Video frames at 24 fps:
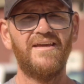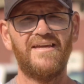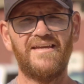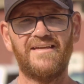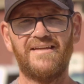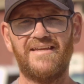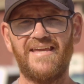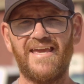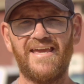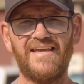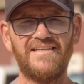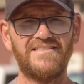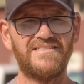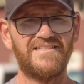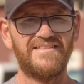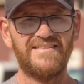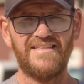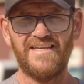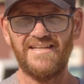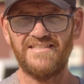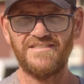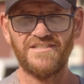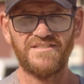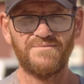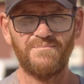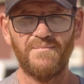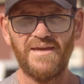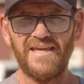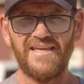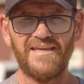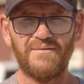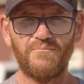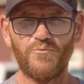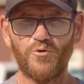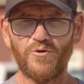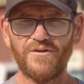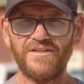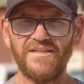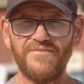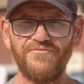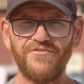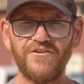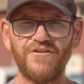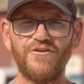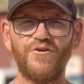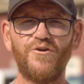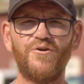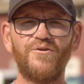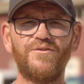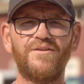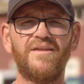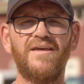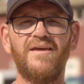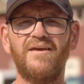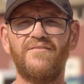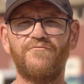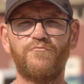in case they just make it more difficult